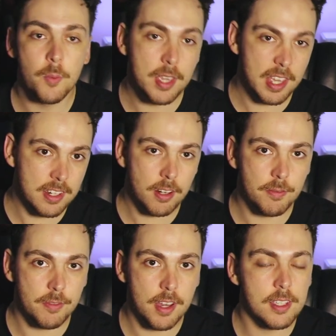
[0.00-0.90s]
We ended
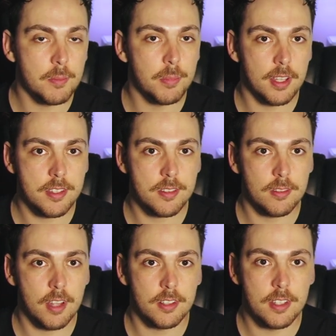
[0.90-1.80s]
up finding a place,
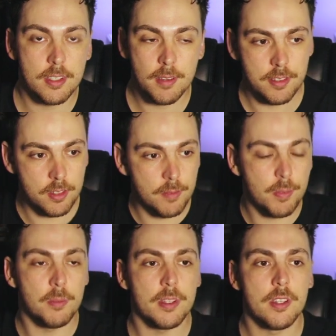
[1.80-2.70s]
luckily, as you've
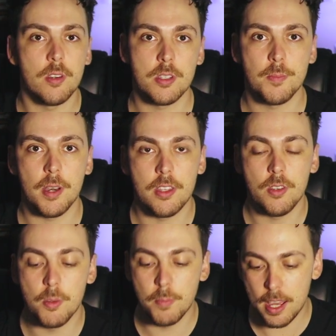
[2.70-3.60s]
probably noticed by the
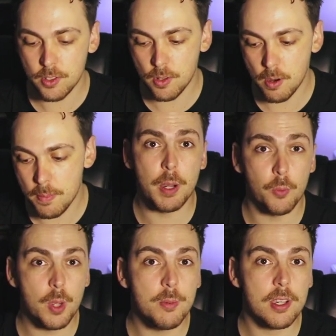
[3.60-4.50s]
new backdrop,
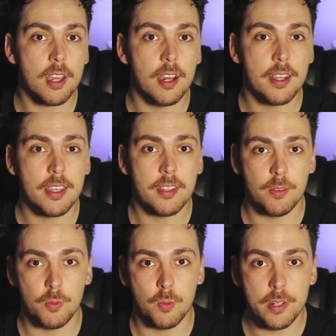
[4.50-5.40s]
but we were cutting
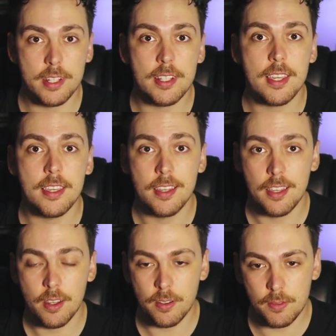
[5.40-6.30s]
it really,
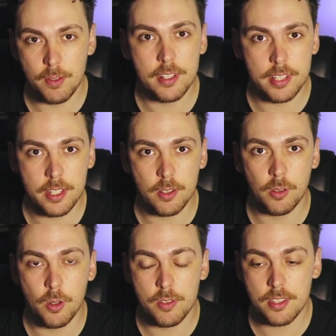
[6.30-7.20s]
really
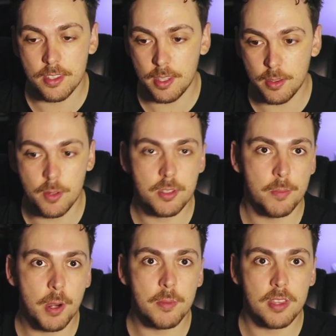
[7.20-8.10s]
close. There was
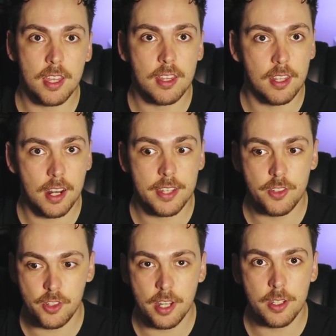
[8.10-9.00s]
a moment there that I
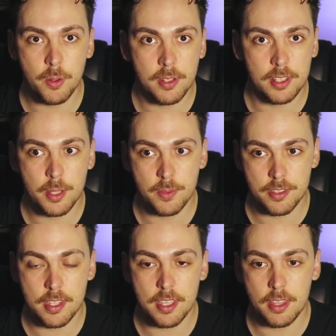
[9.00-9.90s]
genuinely
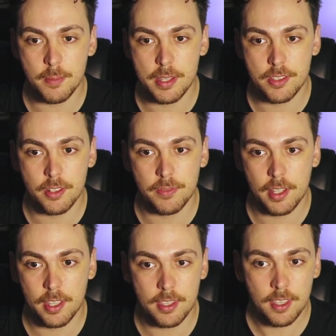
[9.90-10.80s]
was thinking to myself,
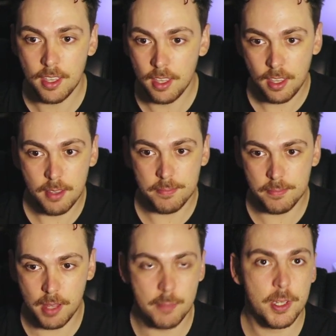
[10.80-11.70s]

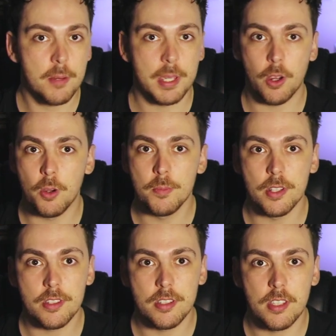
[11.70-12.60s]
I'm gonna be
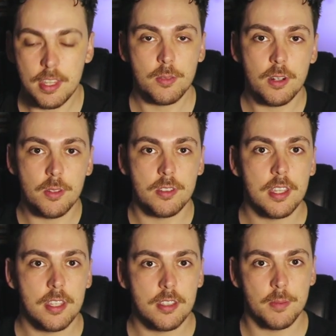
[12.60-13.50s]
homeless. That's what I was
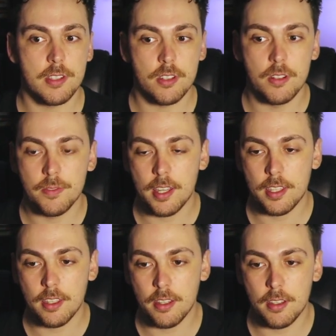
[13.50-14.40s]
thinking to myself.
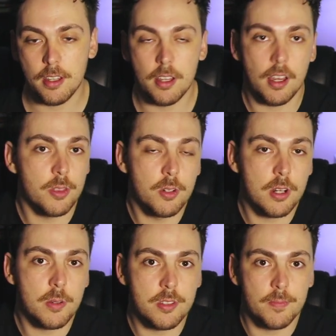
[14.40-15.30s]
I
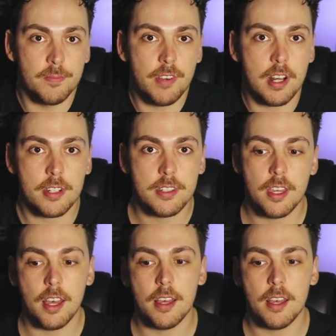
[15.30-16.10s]
thought I was fucked.